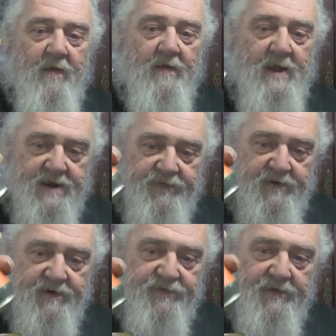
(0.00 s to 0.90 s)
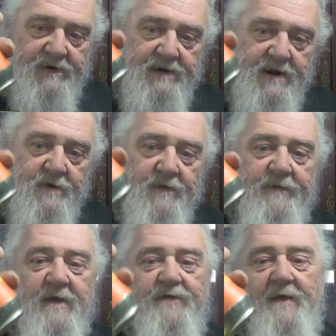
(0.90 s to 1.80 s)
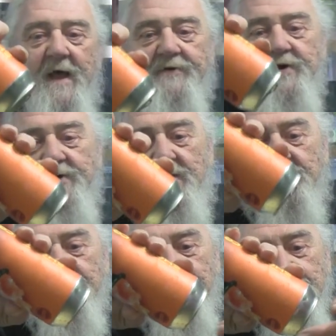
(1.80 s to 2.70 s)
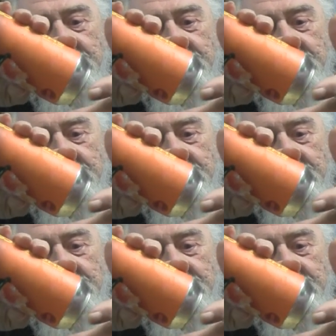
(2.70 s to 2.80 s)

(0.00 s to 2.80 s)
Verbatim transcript: Like I said, it's a little on the thick side. You can already see